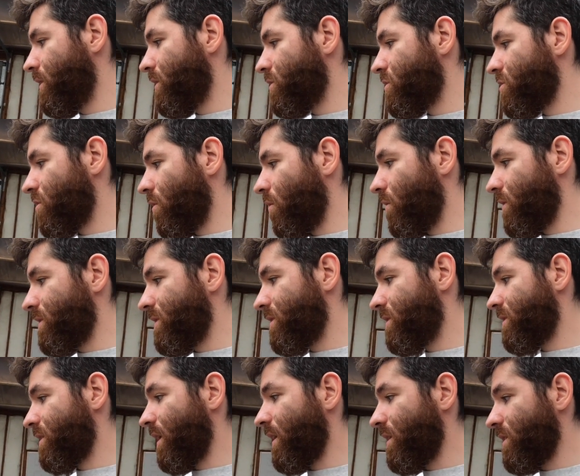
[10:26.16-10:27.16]
So
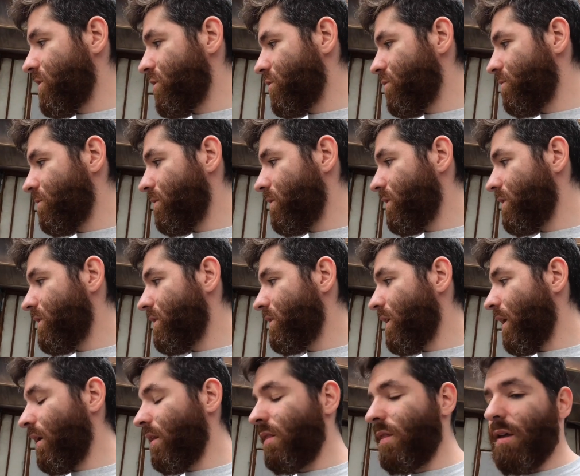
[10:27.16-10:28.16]

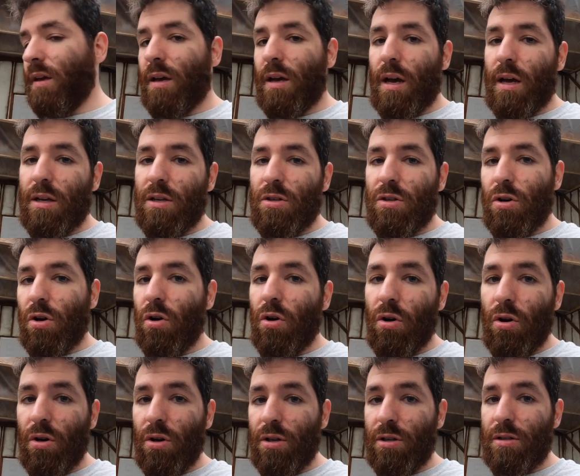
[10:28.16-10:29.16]
essentially, I think I
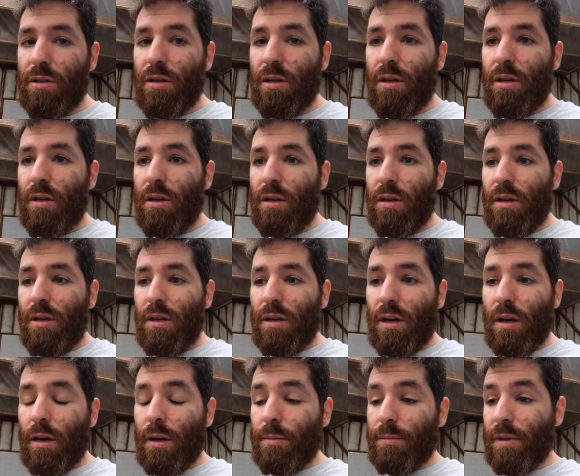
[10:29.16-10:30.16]
could
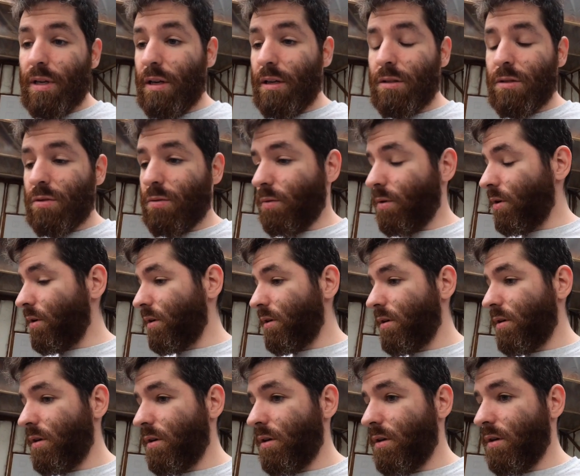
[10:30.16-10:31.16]
get it to work.
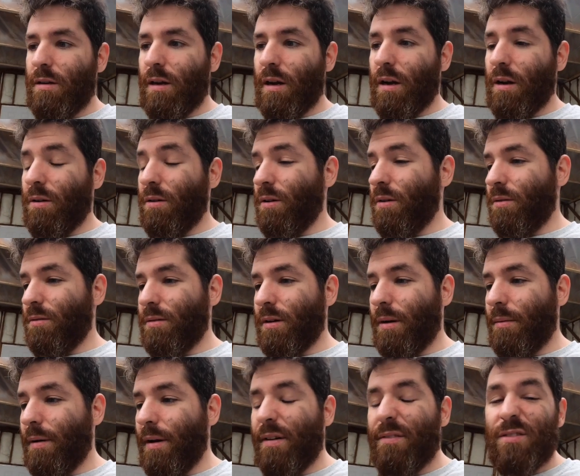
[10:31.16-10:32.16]
I don't know. I'm
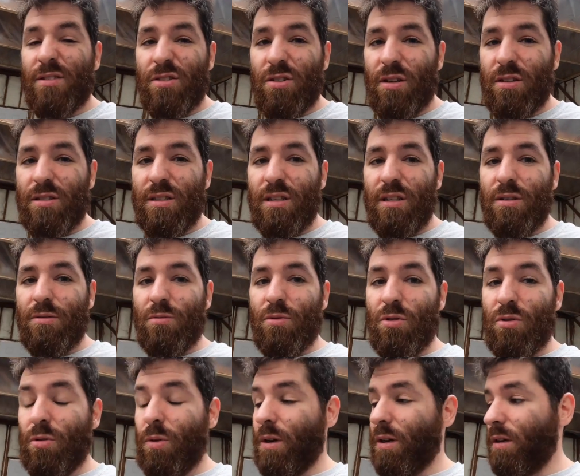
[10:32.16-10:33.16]
gonna have to talk to Ian
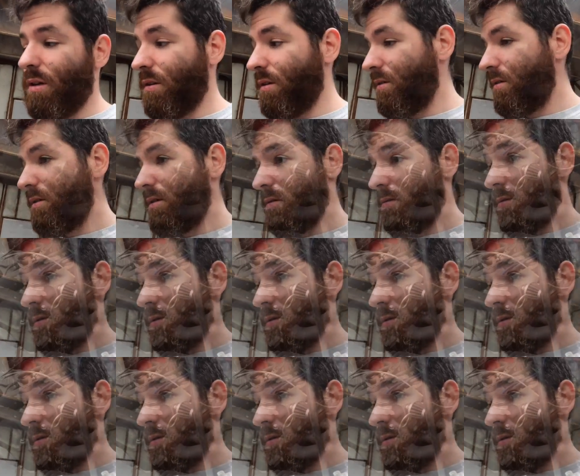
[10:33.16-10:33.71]
real quick and see